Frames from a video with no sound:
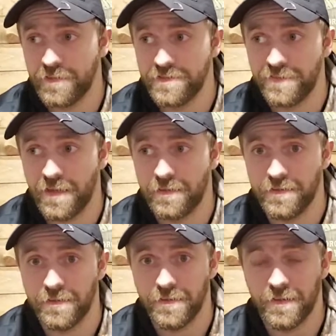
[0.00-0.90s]
his final
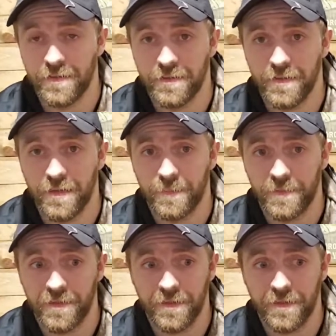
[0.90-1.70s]
year there, that